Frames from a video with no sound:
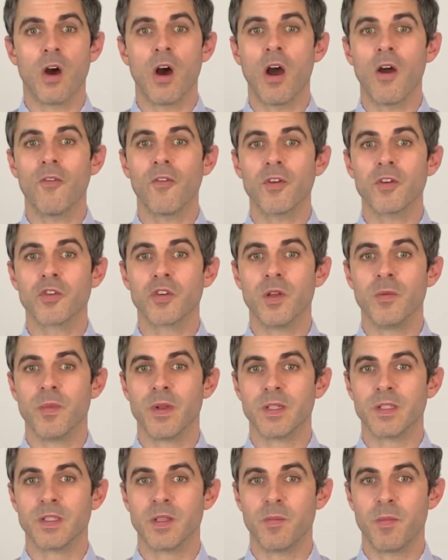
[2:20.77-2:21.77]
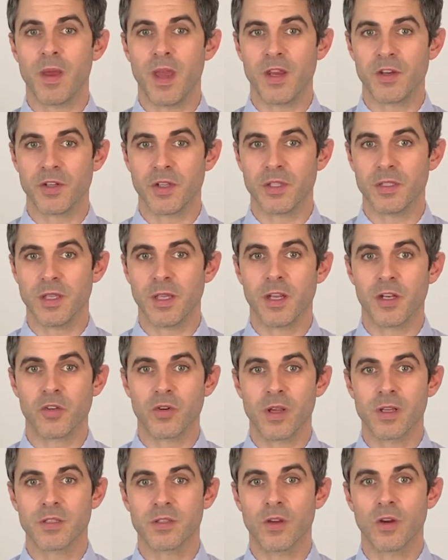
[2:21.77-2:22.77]
offer treatments to patients and
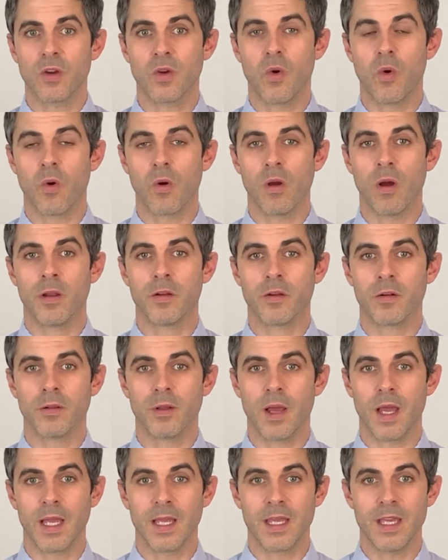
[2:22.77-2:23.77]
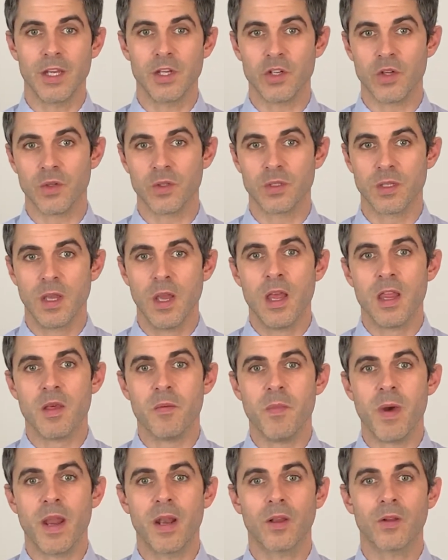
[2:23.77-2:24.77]
address their core underlying issues, the
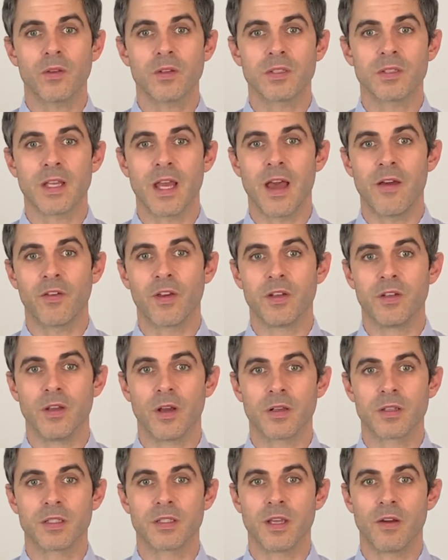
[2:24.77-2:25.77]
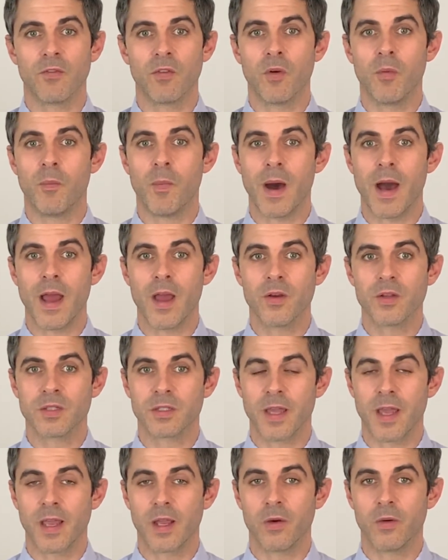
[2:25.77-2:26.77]
medical staff conducts several
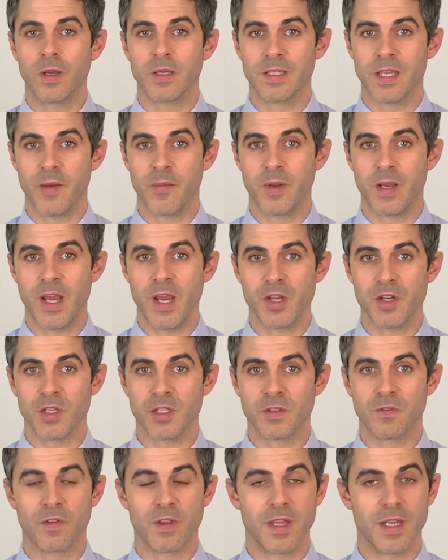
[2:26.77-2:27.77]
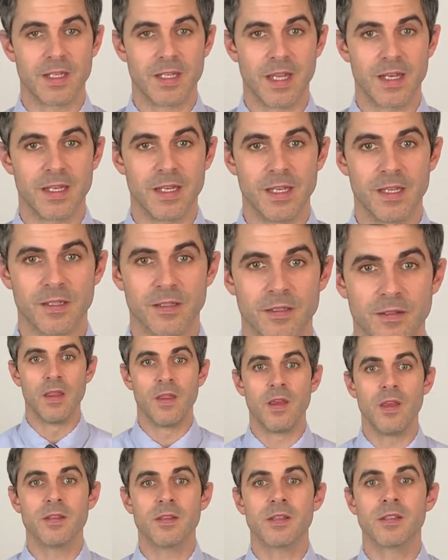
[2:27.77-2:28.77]
biopsycho examinations for the attendees.
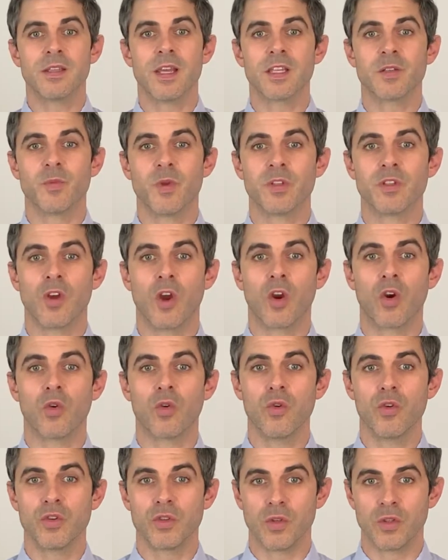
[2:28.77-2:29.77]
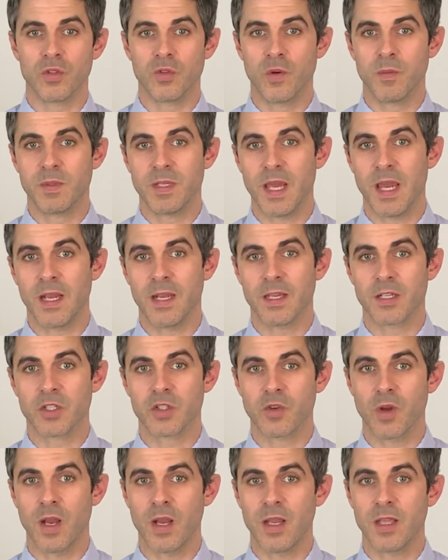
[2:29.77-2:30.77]
These assessments are crucial to obtain
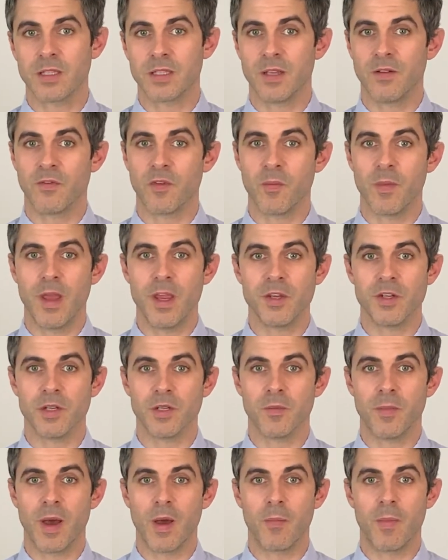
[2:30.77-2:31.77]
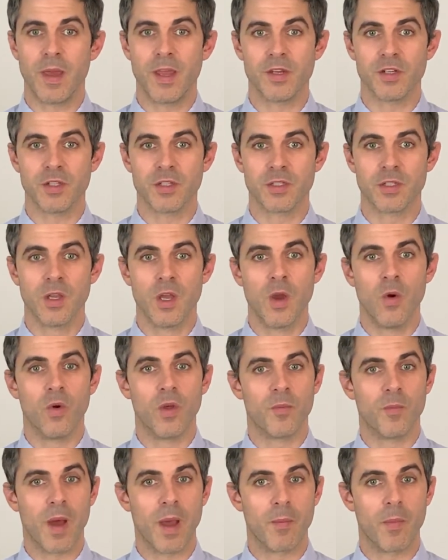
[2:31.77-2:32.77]
extraneous information about patients
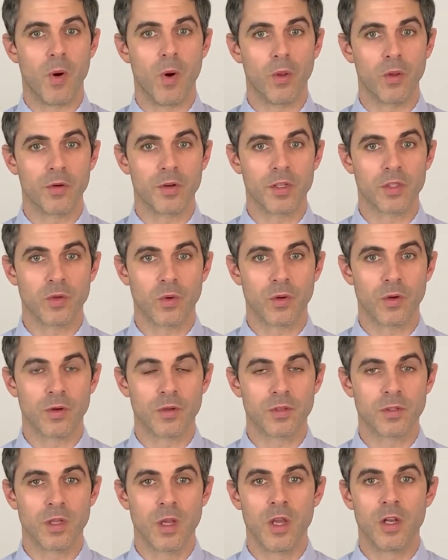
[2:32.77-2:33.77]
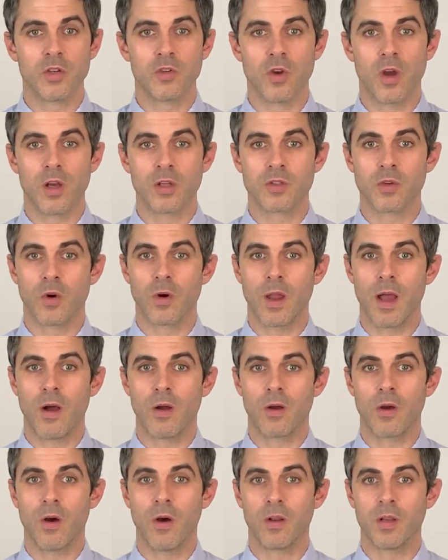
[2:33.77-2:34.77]
with bipolar disorders, drugs or
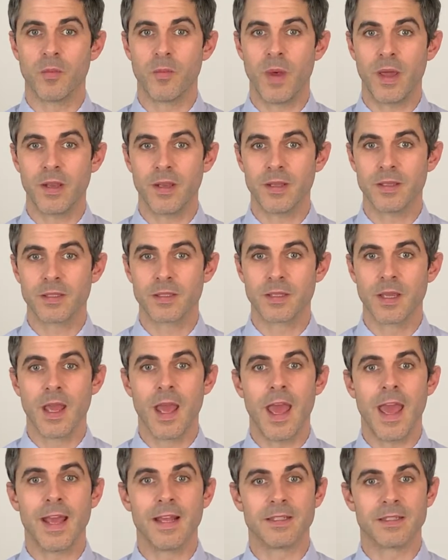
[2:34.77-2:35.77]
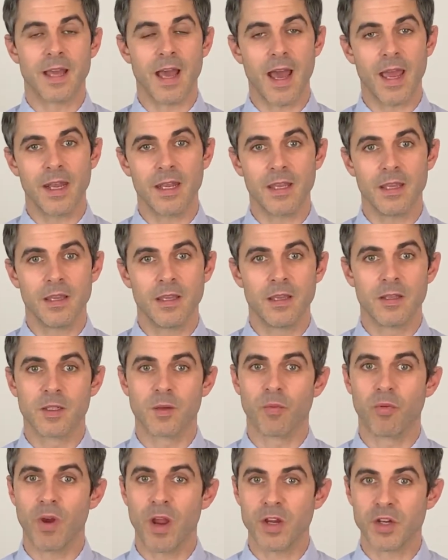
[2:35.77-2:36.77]
alcohol dependence, anxiety,
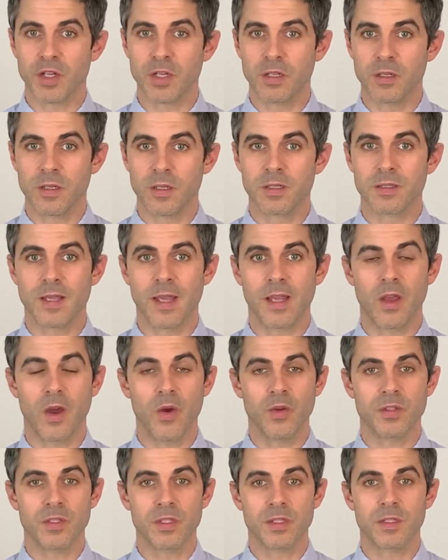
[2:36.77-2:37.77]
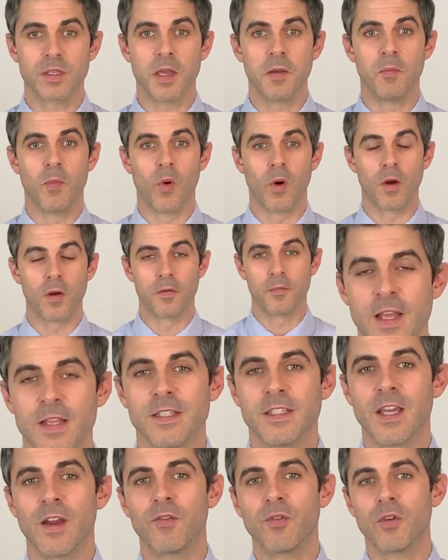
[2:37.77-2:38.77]
depression, psychosis, and more.
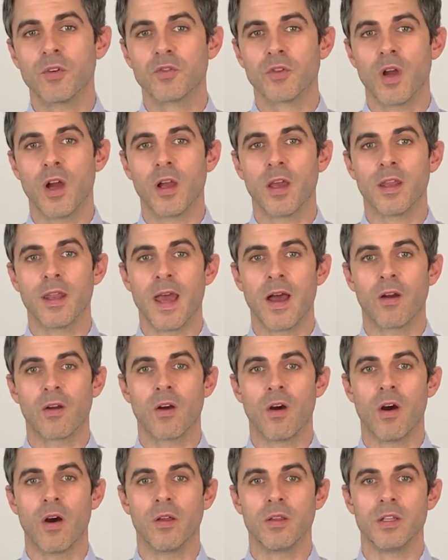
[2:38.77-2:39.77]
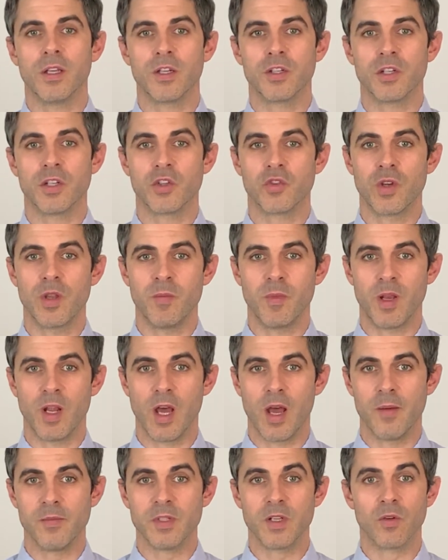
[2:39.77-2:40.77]
Several drug and alcohol addiction treatment
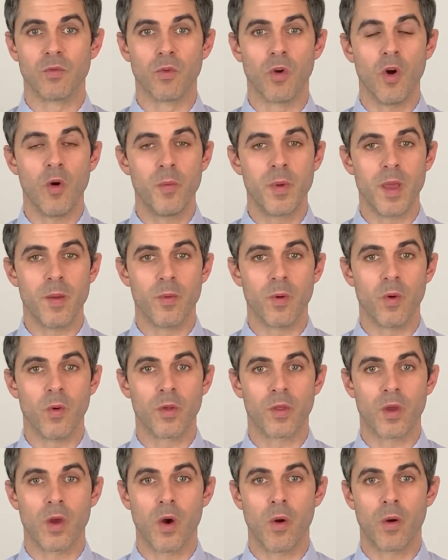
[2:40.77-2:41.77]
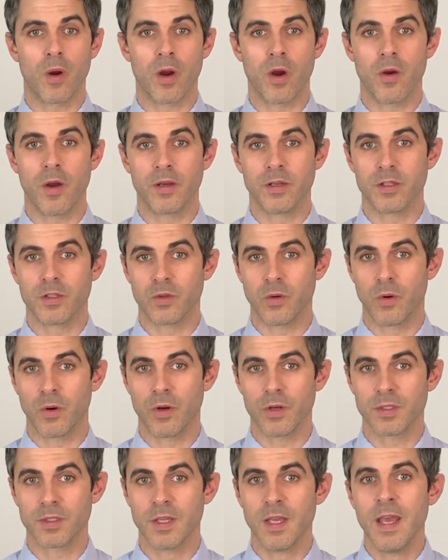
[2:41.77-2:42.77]
hubs enroll people with co-occurring disorders
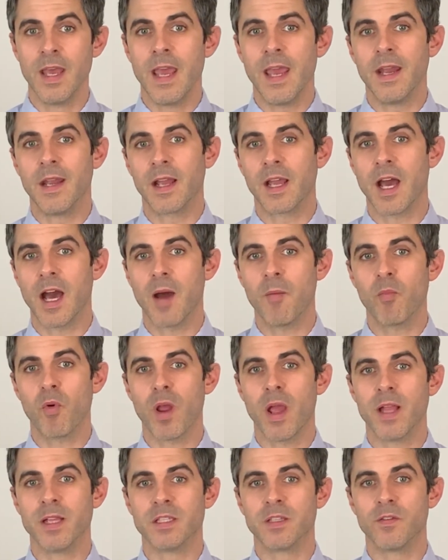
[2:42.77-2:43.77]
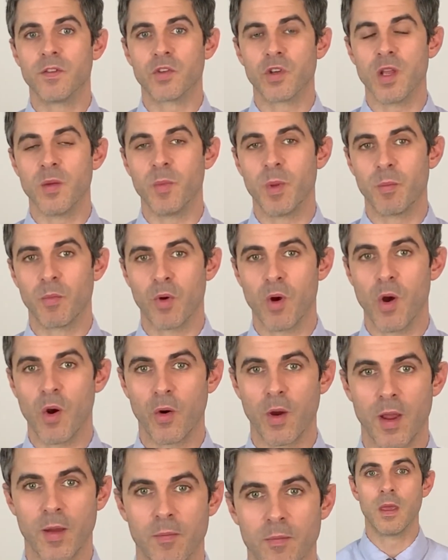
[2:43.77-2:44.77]
in a comprehensive treatment
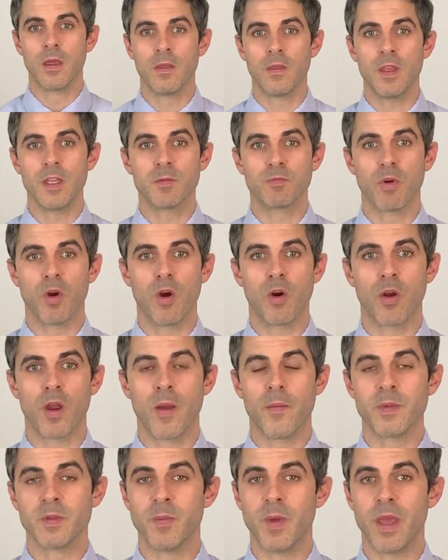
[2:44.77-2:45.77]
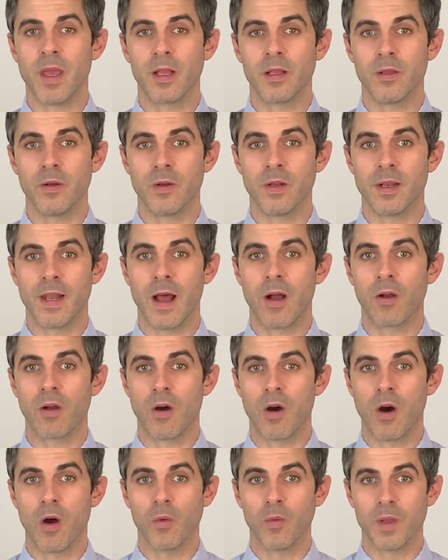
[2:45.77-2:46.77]
program. These programs may include an
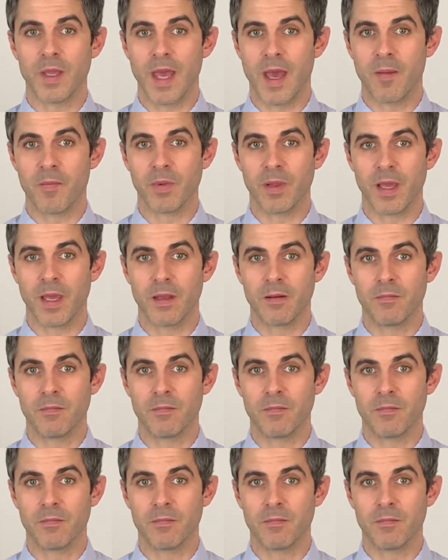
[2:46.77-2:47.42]
alcohol rehab plan,